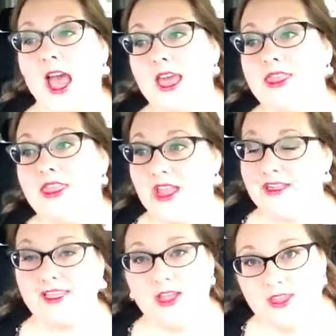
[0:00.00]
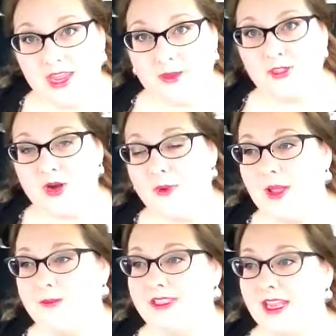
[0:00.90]
and that's how they came to our
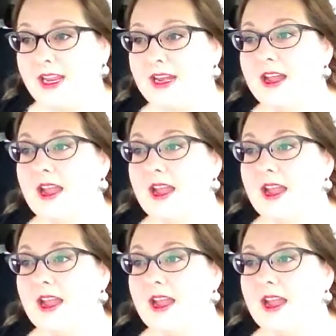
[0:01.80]
website.